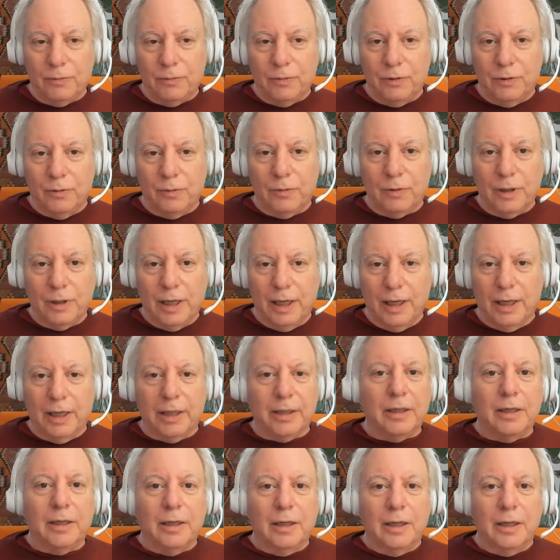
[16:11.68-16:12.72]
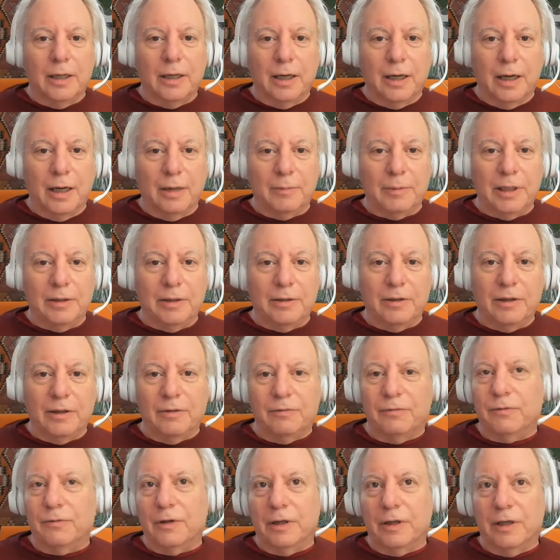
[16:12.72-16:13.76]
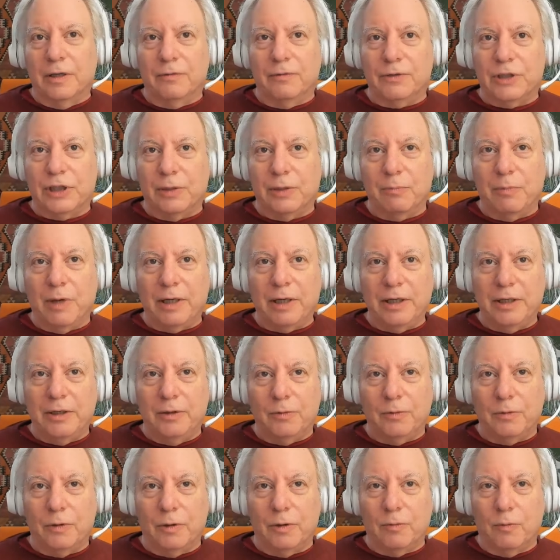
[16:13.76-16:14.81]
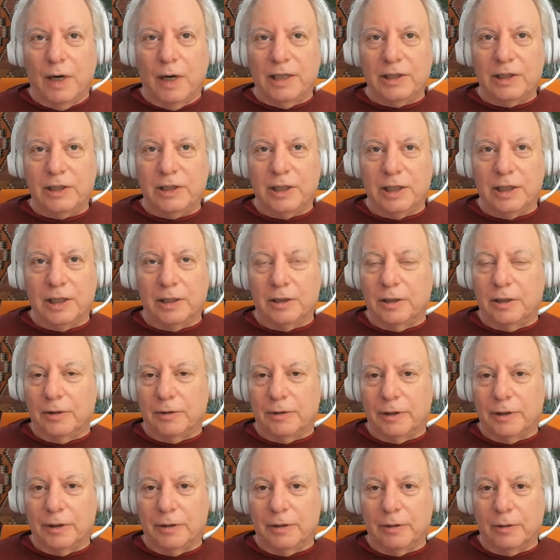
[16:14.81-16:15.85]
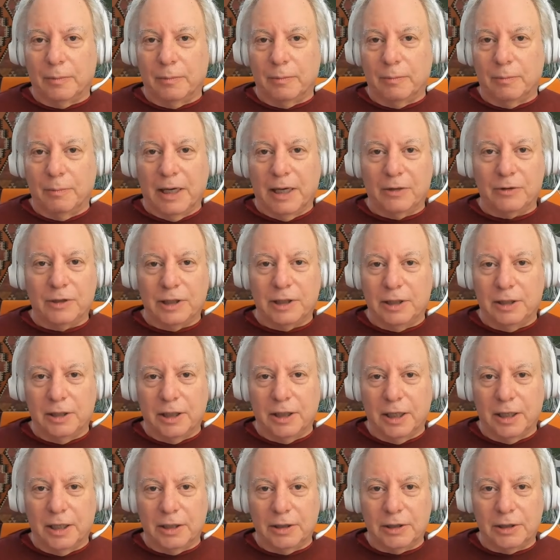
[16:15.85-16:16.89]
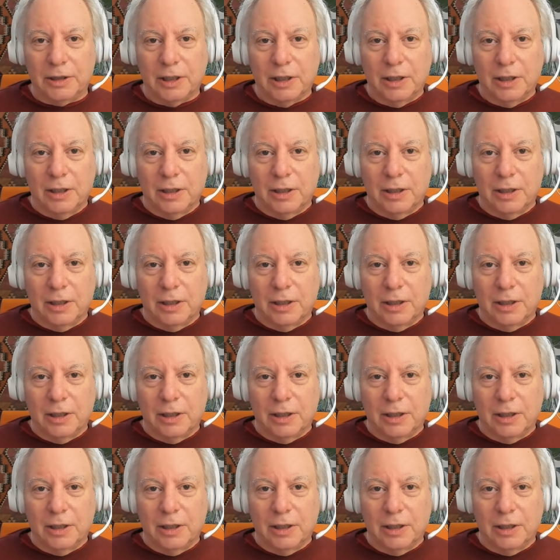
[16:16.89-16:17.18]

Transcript: your head? I mean, if somebody you're arresting during your Mountie days,